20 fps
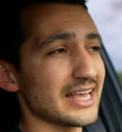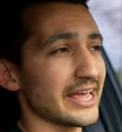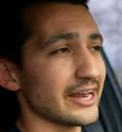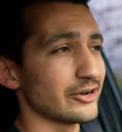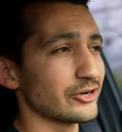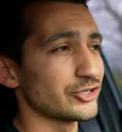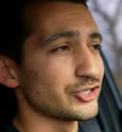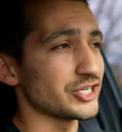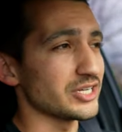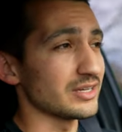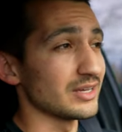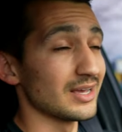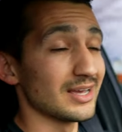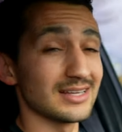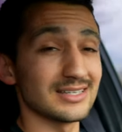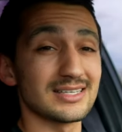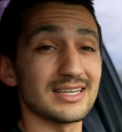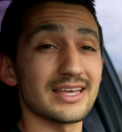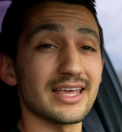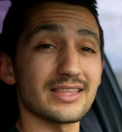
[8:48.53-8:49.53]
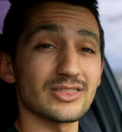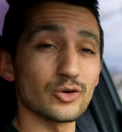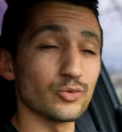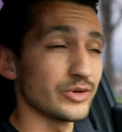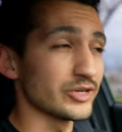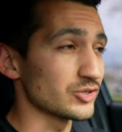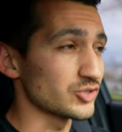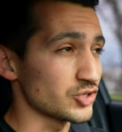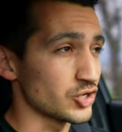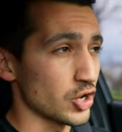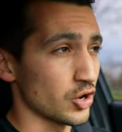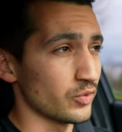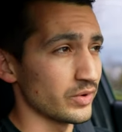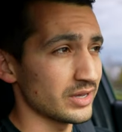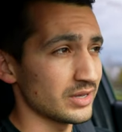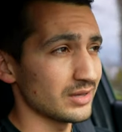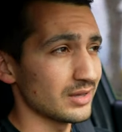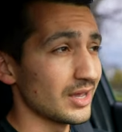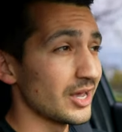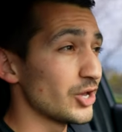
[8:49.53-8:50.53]
energy to get the wheels
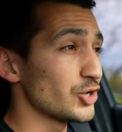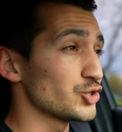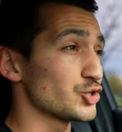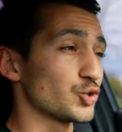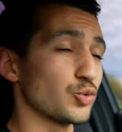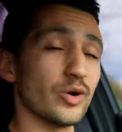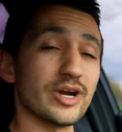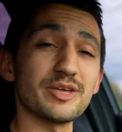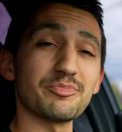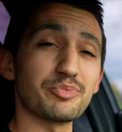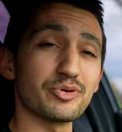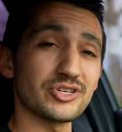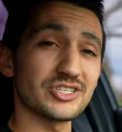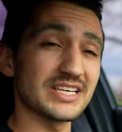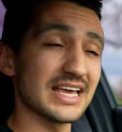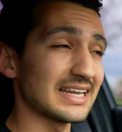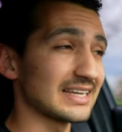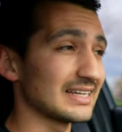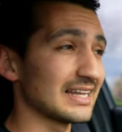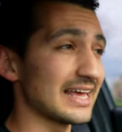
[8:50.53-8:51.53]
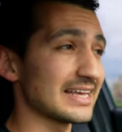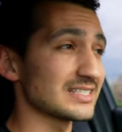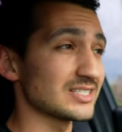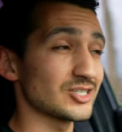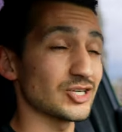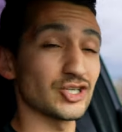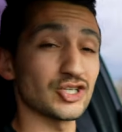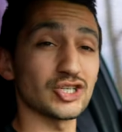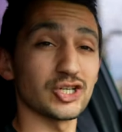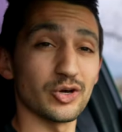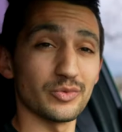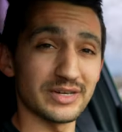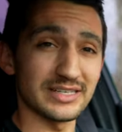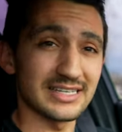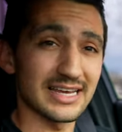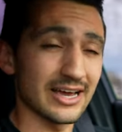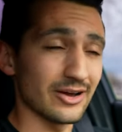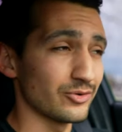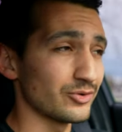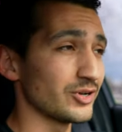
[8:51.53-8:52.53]
going, 20% less to slow it
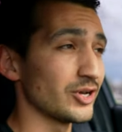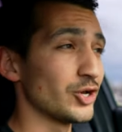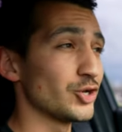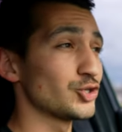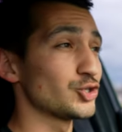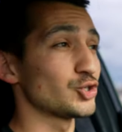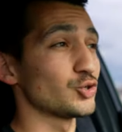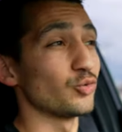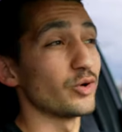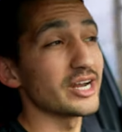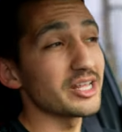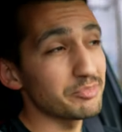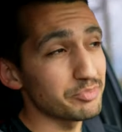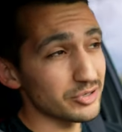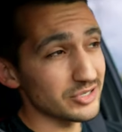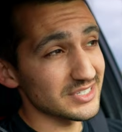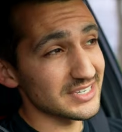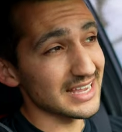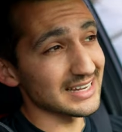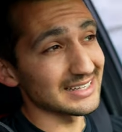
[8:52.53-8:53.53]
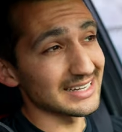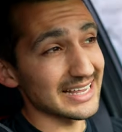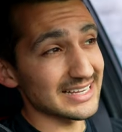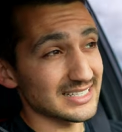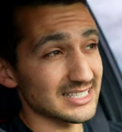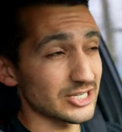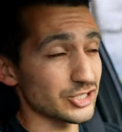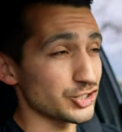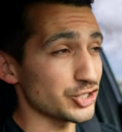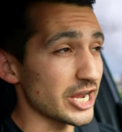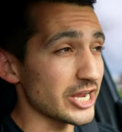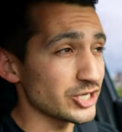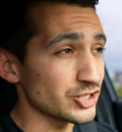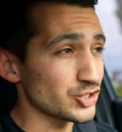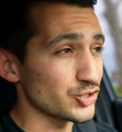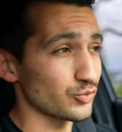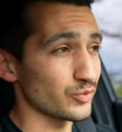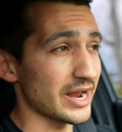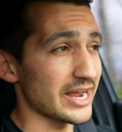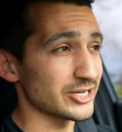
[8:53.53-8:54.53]
down, 20% less to change
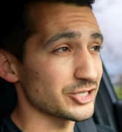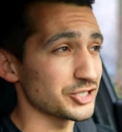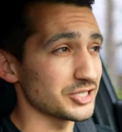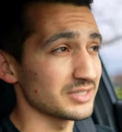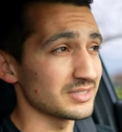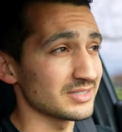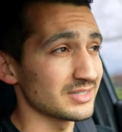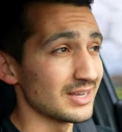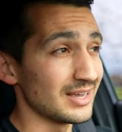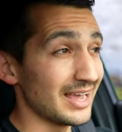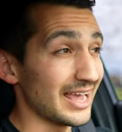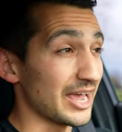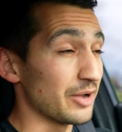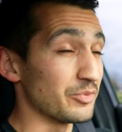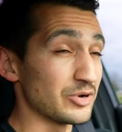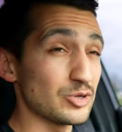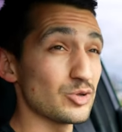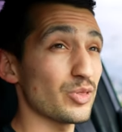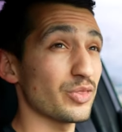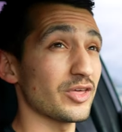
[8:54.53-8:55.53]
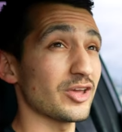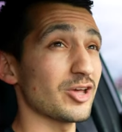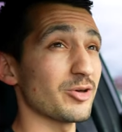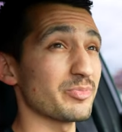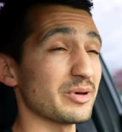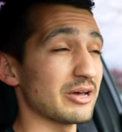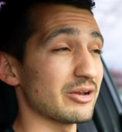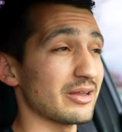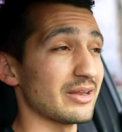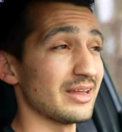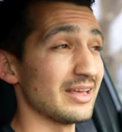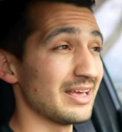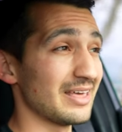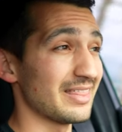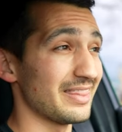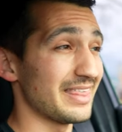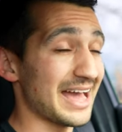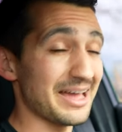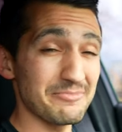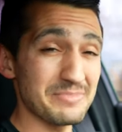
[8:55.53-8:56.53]
directions, and when you think about it,
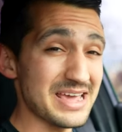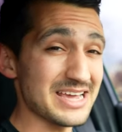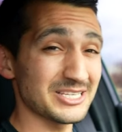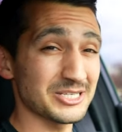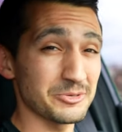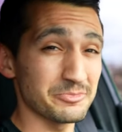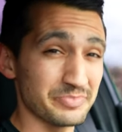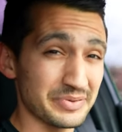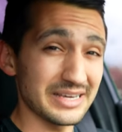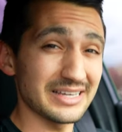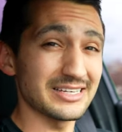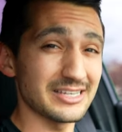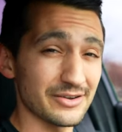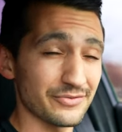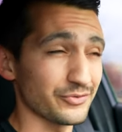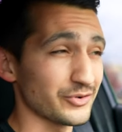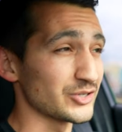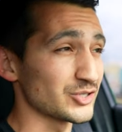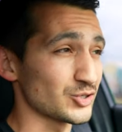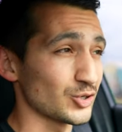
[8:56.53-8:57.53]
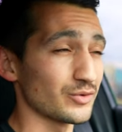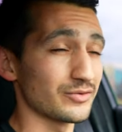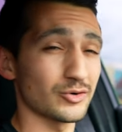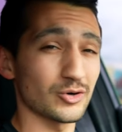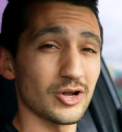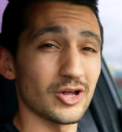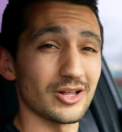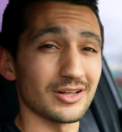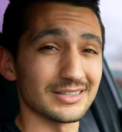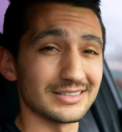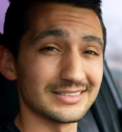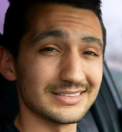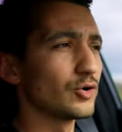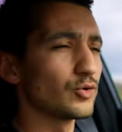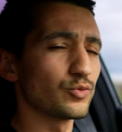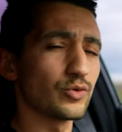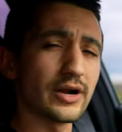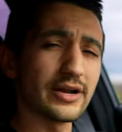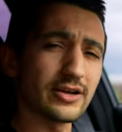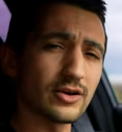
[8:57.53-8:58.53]
that makes a big difference overall.
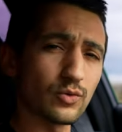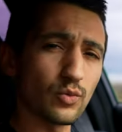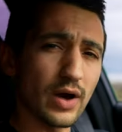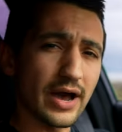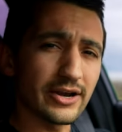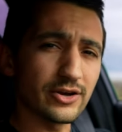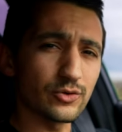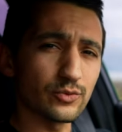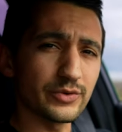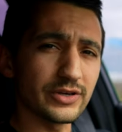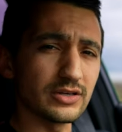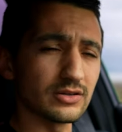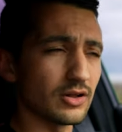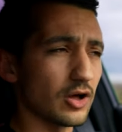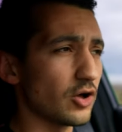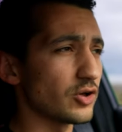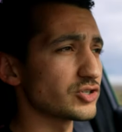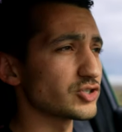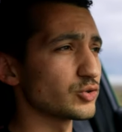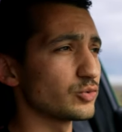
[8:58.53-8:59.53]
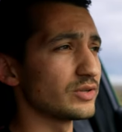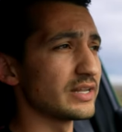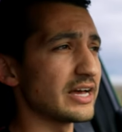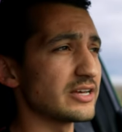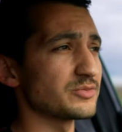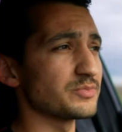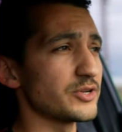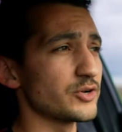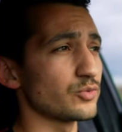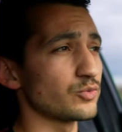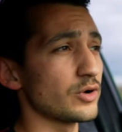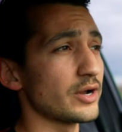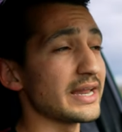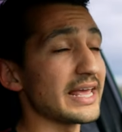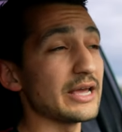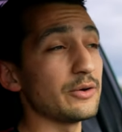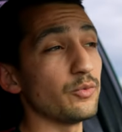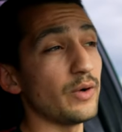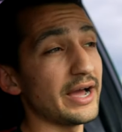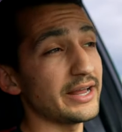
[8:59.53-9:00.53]
Running a wider wheel also allows me to run
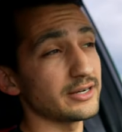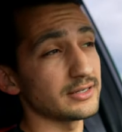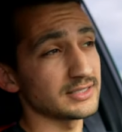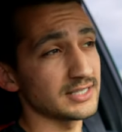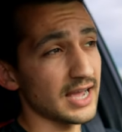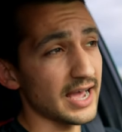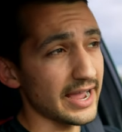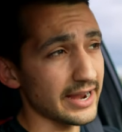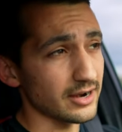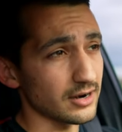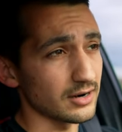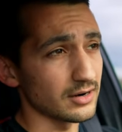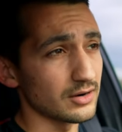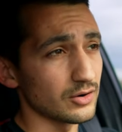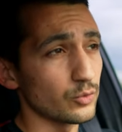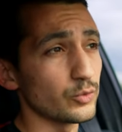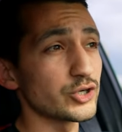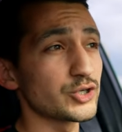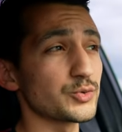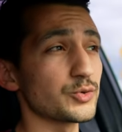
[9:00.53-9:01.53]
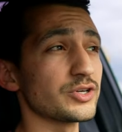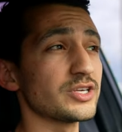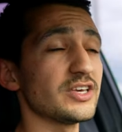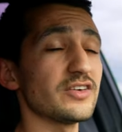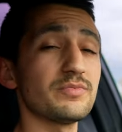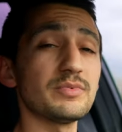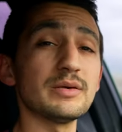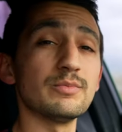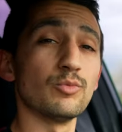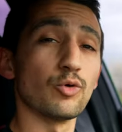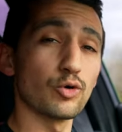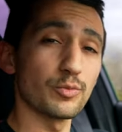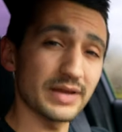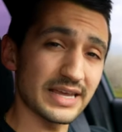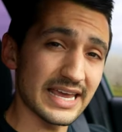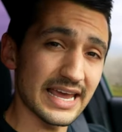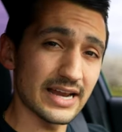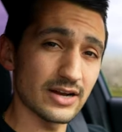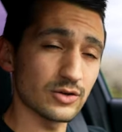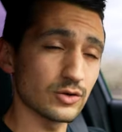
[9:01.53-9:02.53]
a wider tire, which will give me more
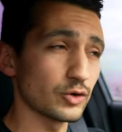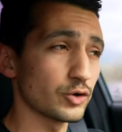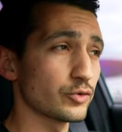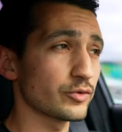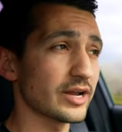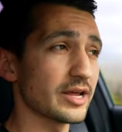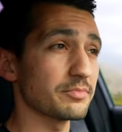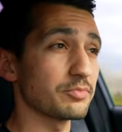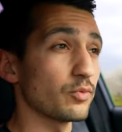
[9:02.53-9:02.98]
mechanical grip